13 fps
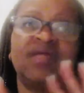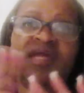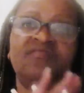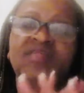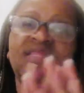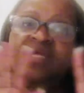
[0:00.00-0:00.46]

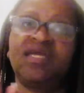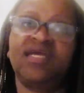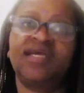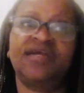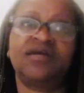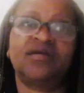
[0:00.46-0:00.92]
Everything
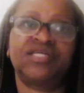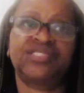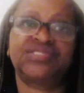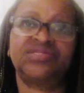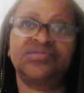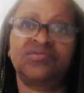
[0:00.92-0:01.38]
in here
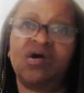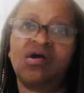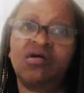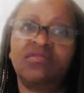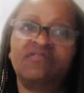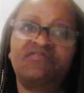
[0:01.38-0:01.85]
is new.
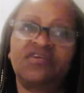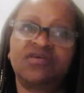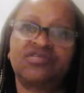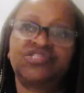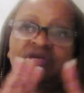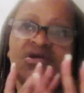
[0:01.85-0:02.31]
All the
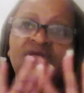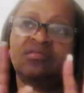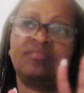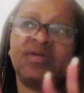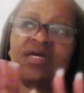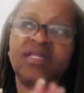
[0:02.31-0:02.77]
furniture, all
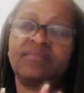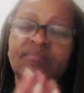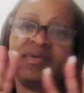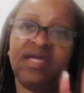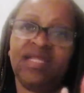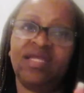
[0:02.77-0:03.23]
the
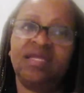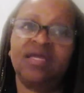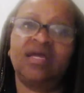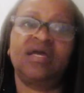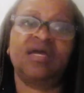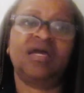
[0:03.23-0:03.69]
bedding.
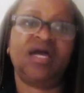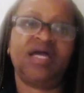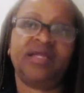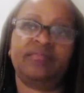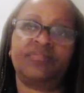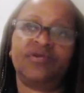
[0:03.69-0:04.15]
I
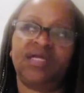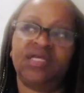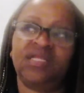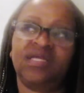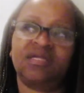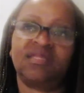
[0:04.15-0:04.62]
didn't bring
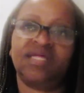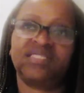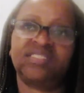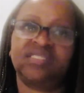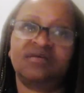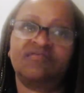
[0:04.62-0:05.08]
any of that
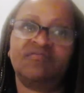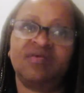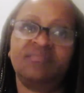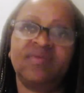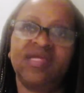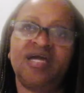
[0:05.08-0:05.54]
stuff
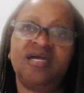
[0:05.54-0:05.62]
with me.